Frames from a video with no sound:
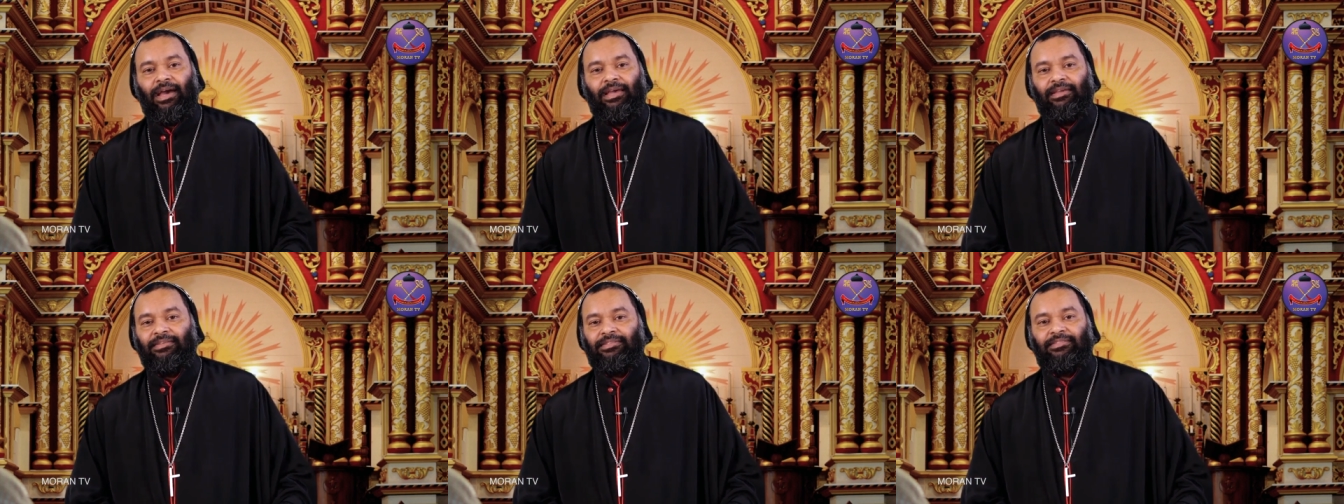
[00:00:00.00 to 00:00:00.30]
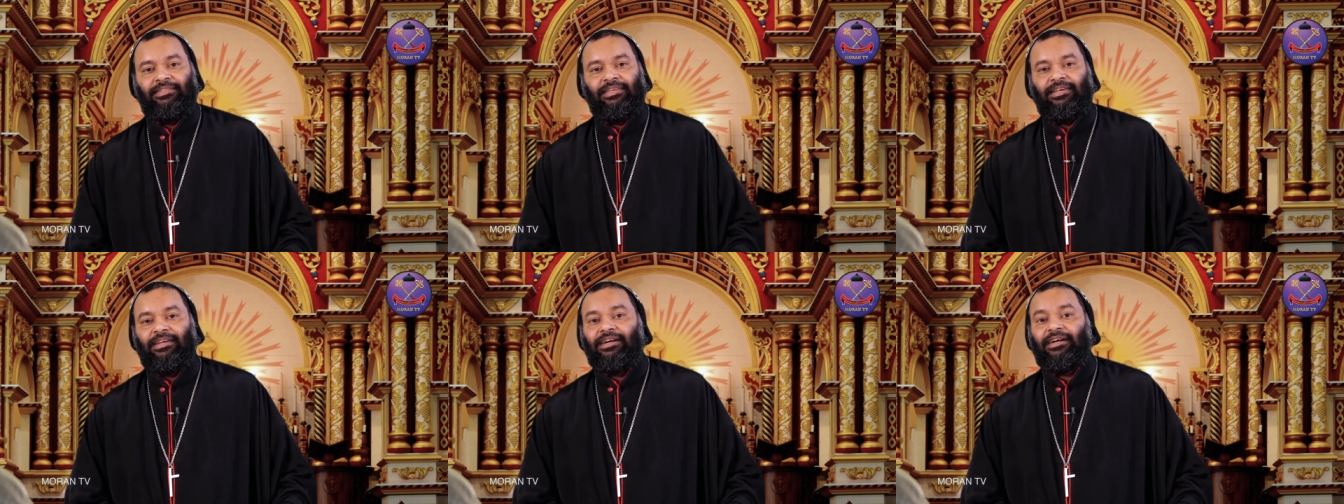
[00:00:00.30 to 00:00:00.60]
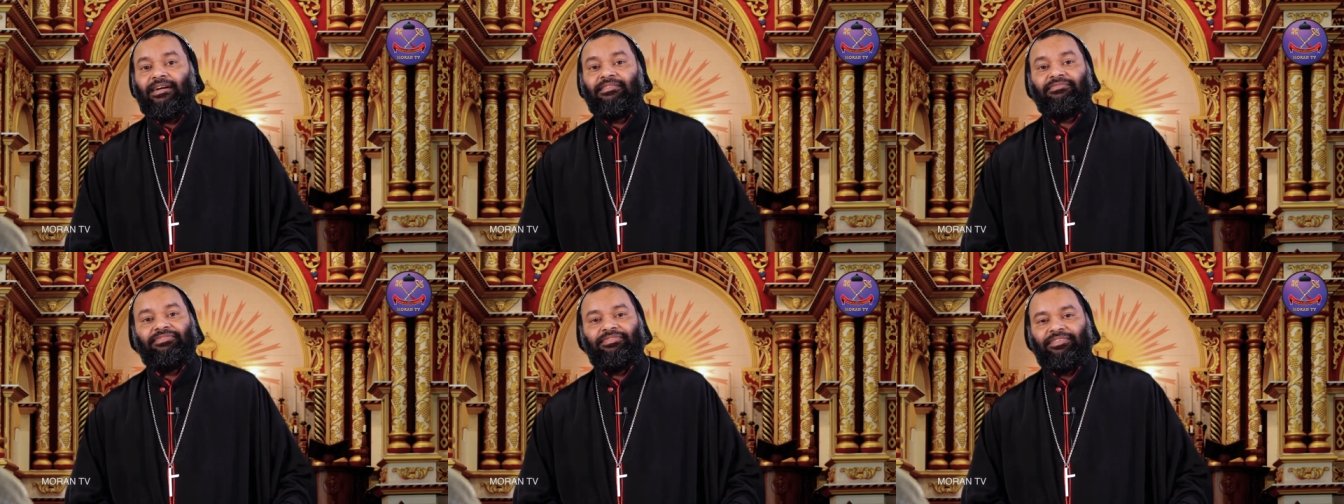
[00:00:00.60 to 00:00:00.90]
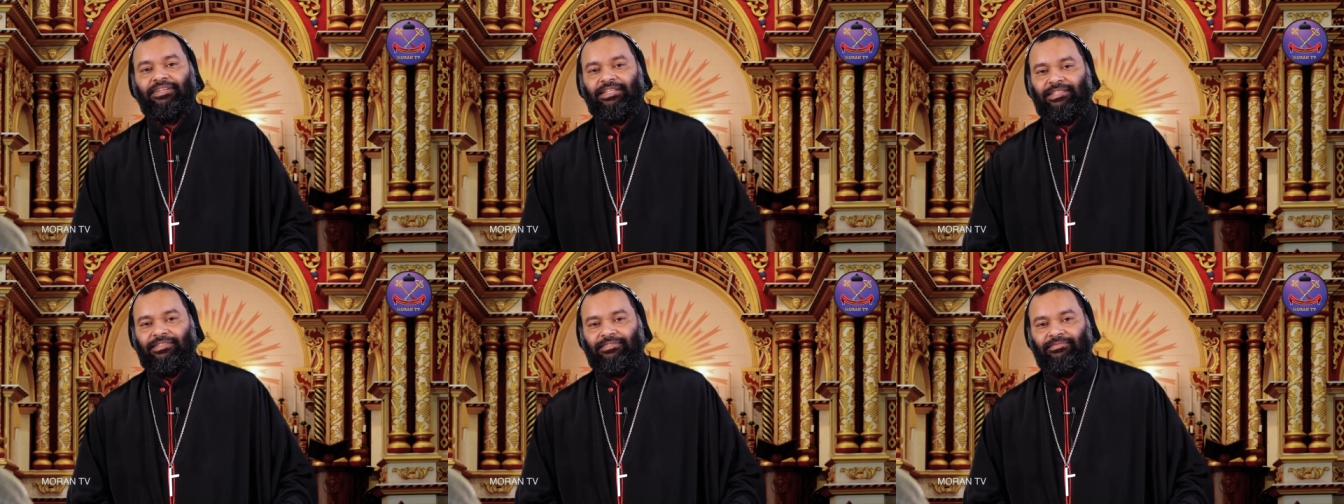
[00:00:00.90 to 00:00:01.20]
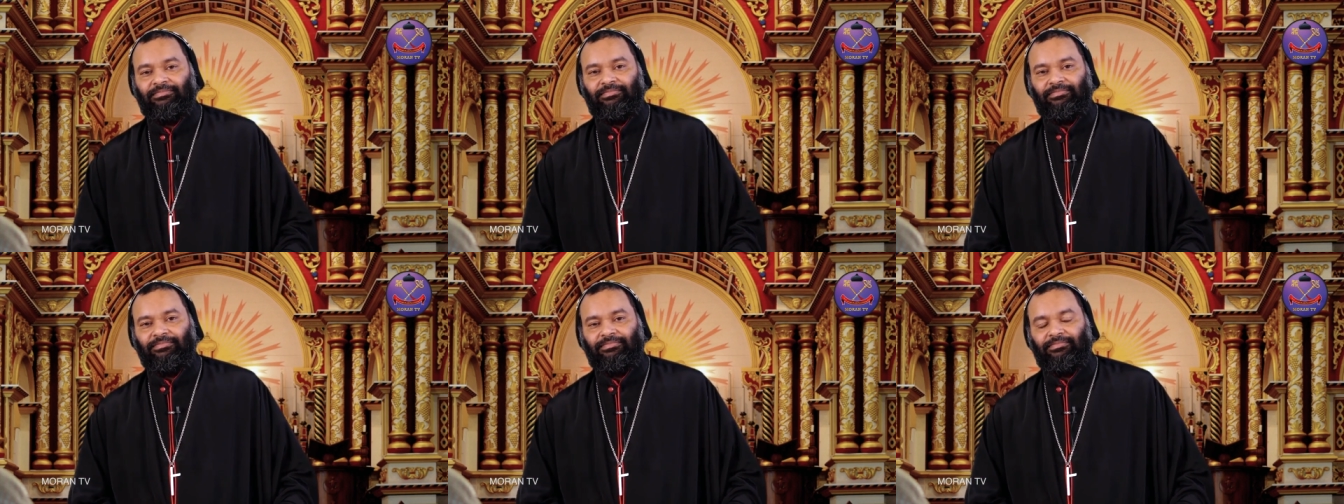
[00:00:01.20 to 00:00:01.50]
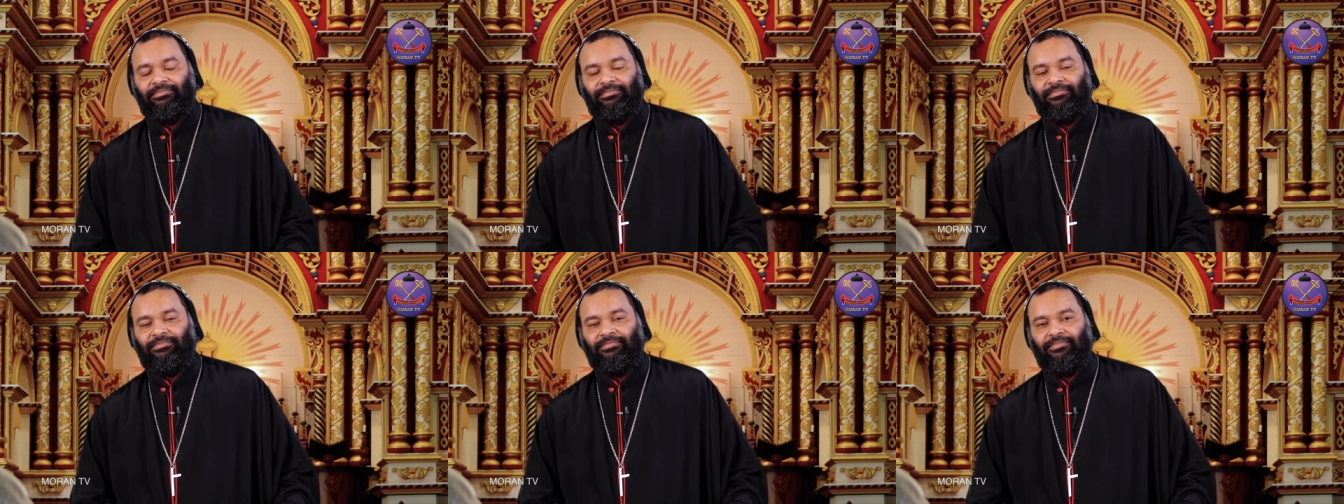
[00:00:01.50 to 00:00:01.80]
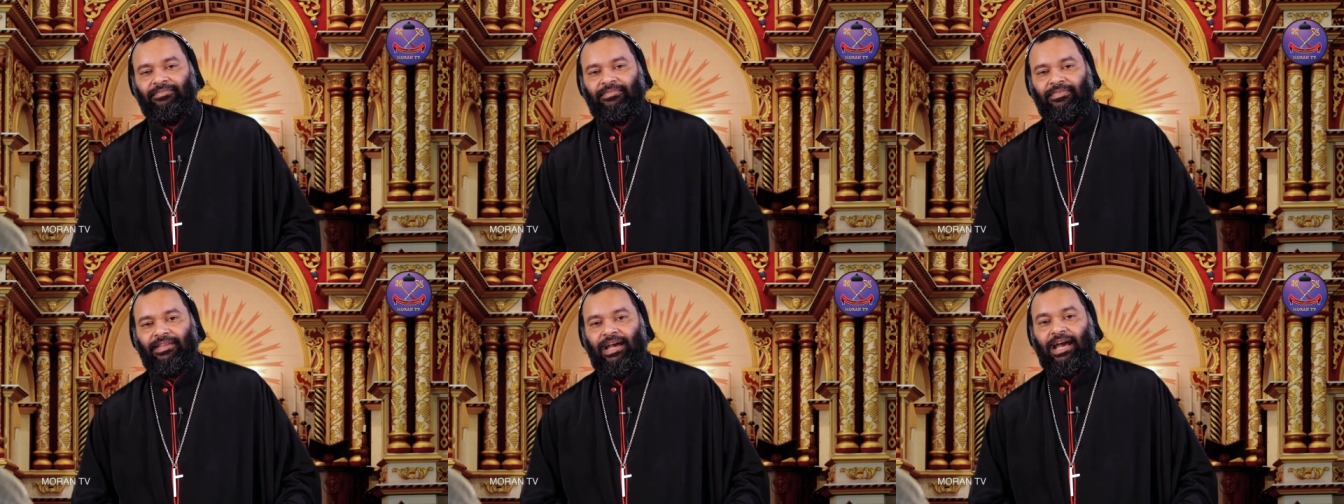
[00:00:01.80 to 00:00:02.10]
I seek comfort.
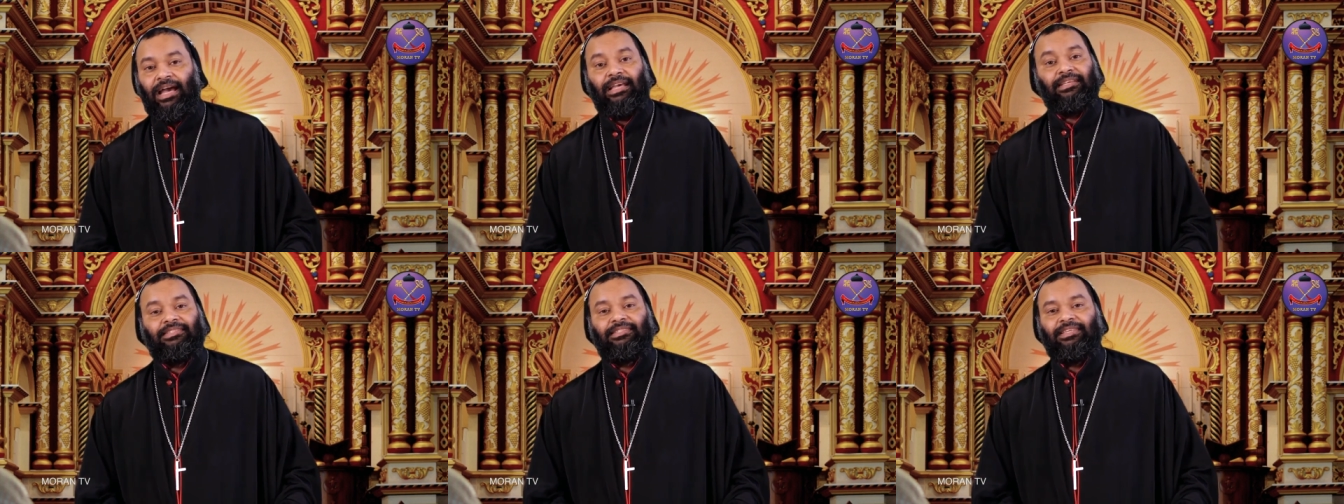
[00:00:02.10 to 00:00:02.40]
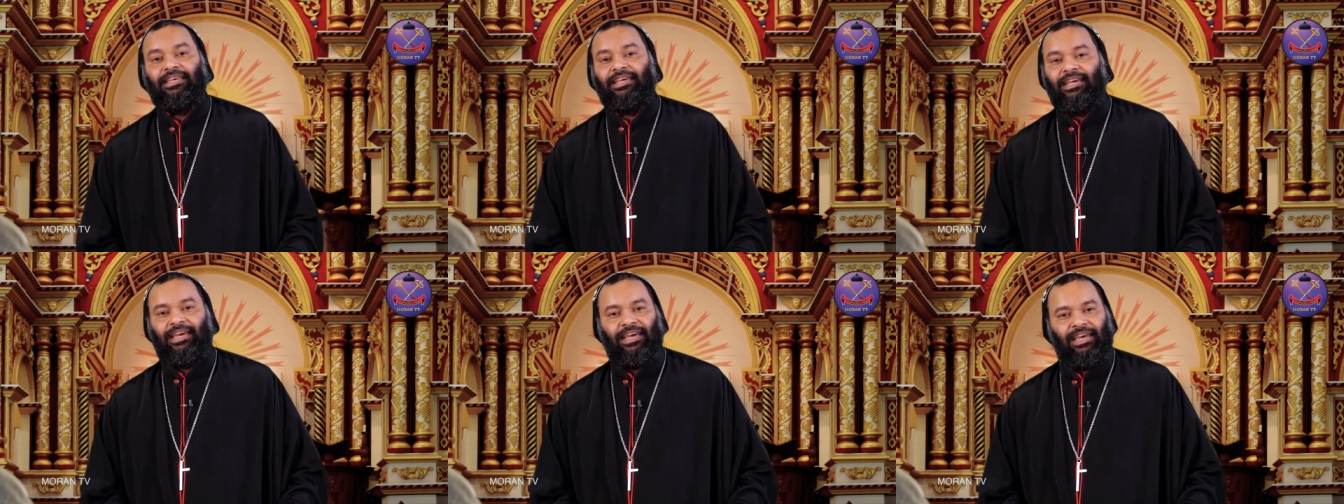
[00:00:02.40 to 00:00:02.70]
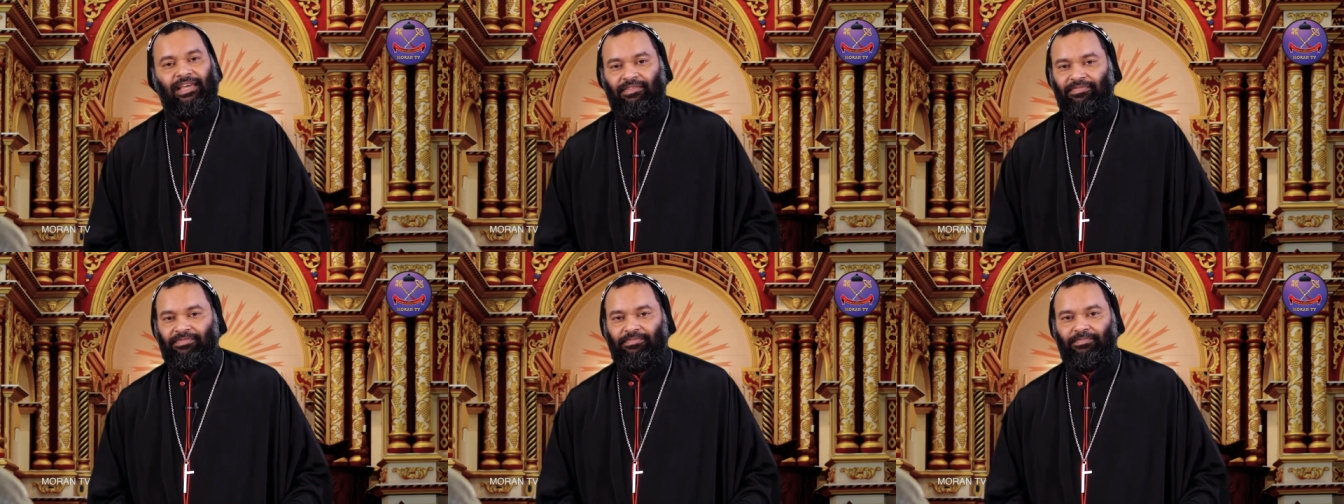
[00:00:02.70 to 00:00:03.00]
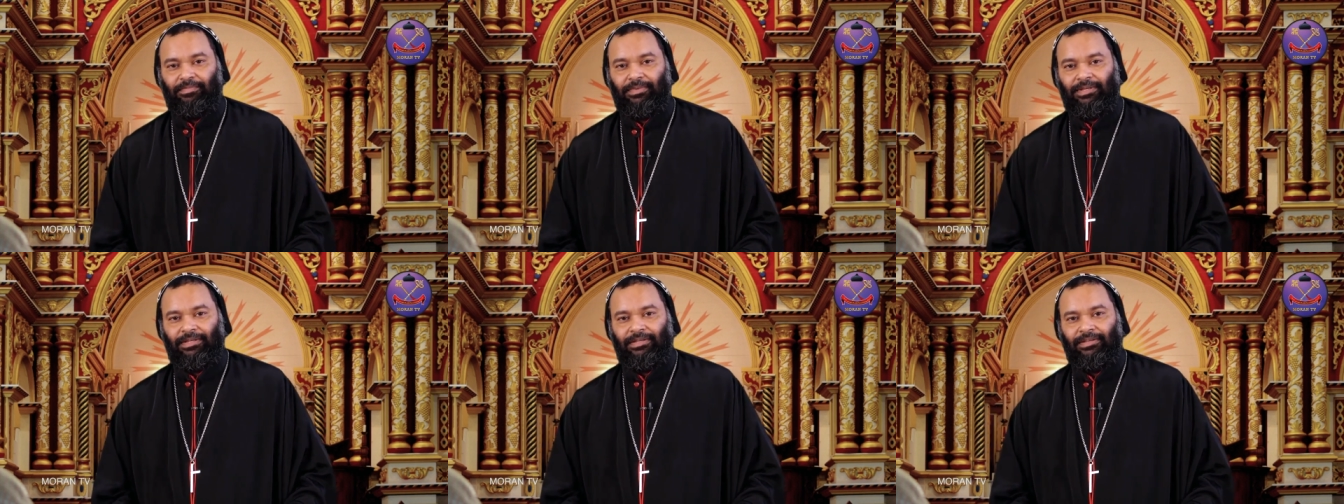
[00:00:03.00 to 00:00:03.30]
I seek help.